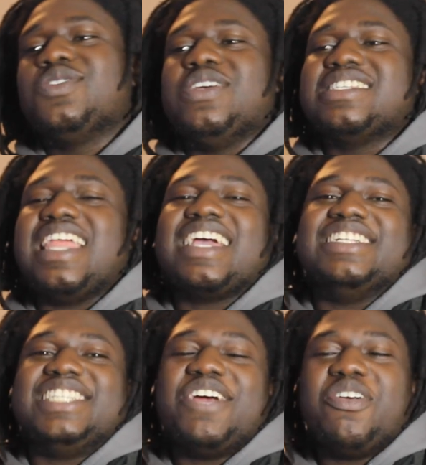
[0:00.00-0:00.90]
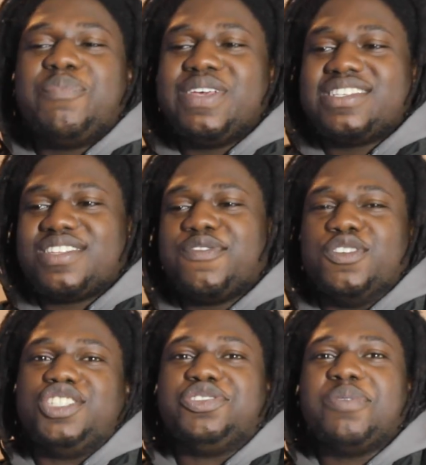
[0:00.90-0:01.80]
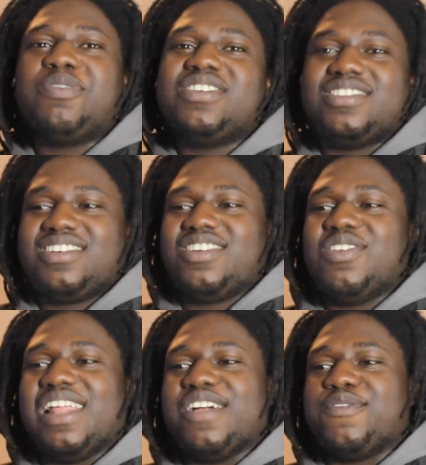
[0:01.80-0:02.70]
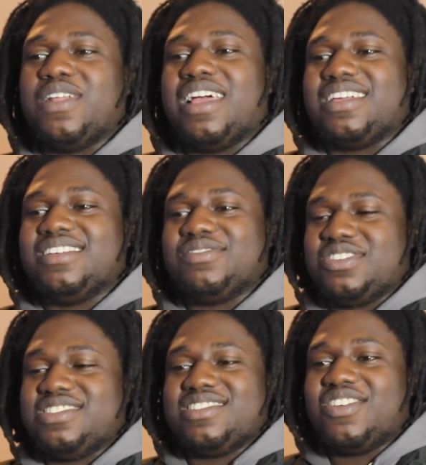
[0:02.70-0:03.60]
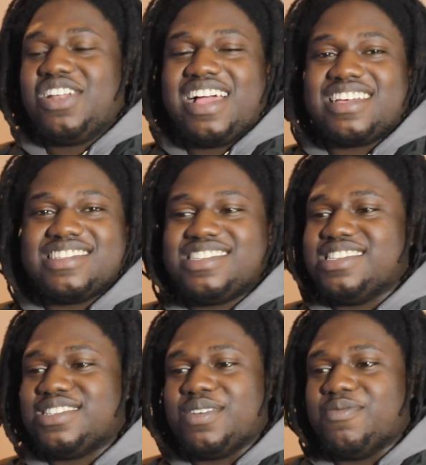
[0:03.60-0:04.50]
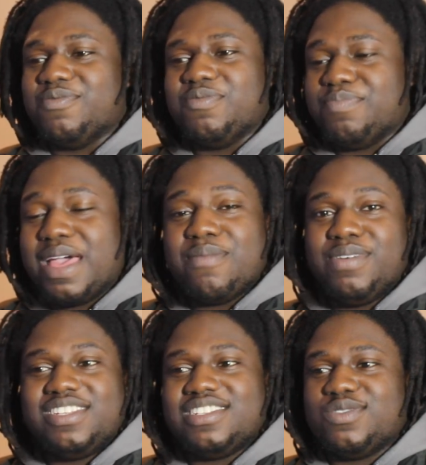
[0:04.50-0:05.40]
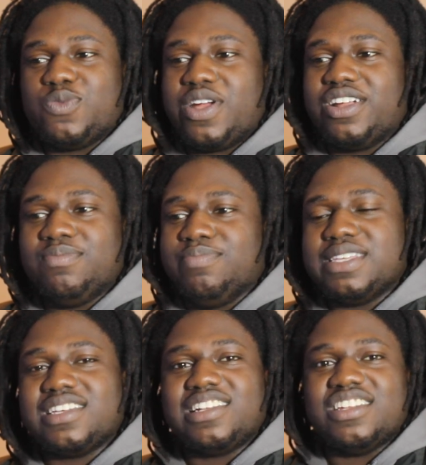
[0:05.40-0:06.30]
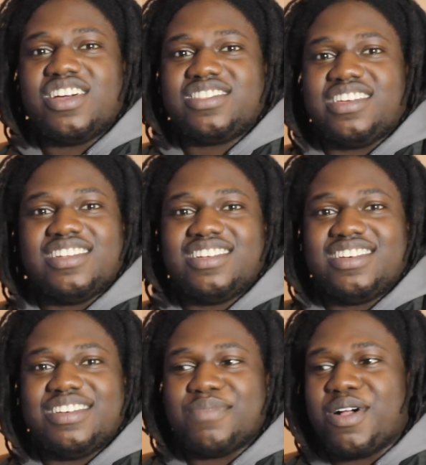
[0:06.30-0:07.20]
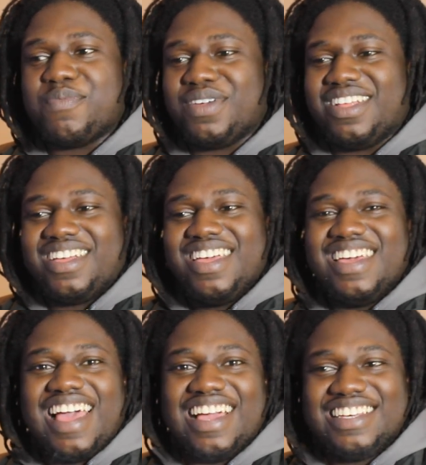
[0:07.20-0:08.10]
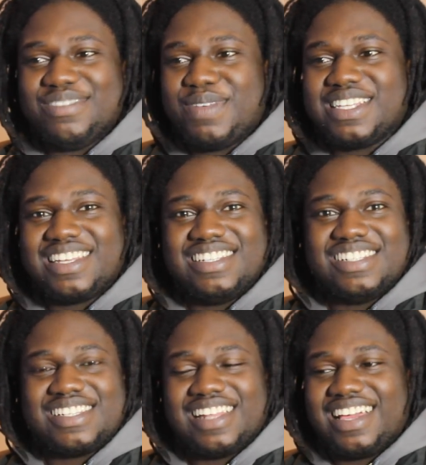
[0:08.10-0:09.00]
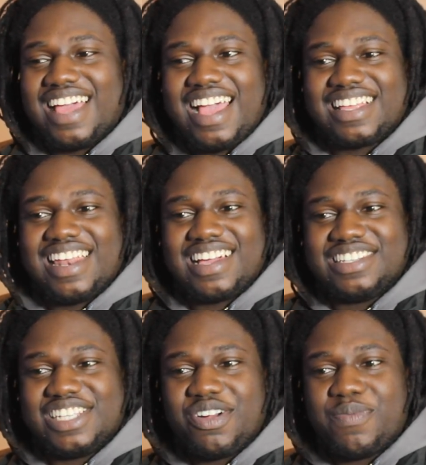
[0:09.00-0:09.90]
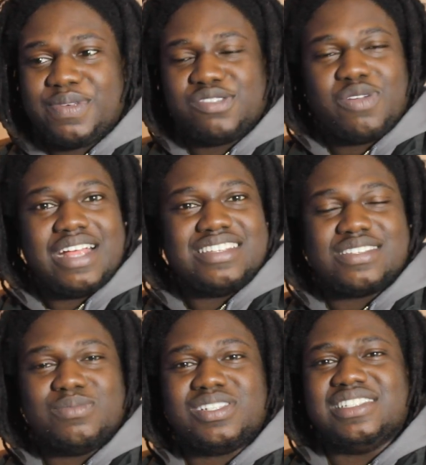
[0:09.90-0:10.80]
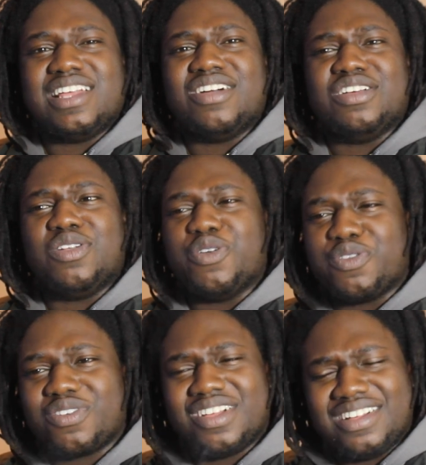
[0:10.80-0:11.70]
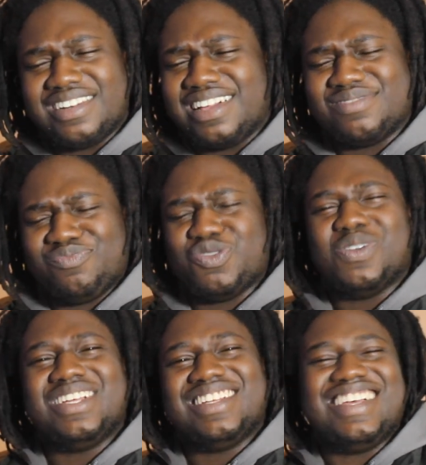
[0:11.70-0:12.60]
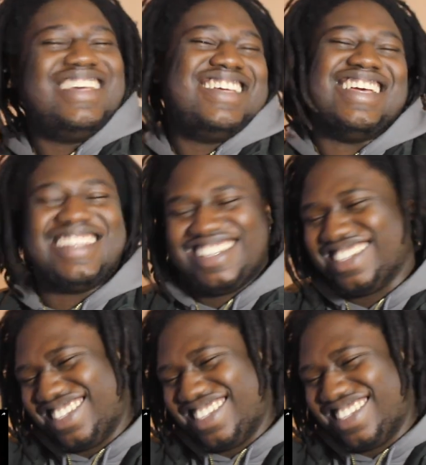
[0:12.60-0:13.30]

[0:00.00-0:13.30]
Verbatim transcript: So he's like a therapist for strippers, or like for like, because all I can see is some bad bitches wearing basically nothing, in my opinion. And he's basically just like acting like a therapist, writing some shit down the note. And like, what? That's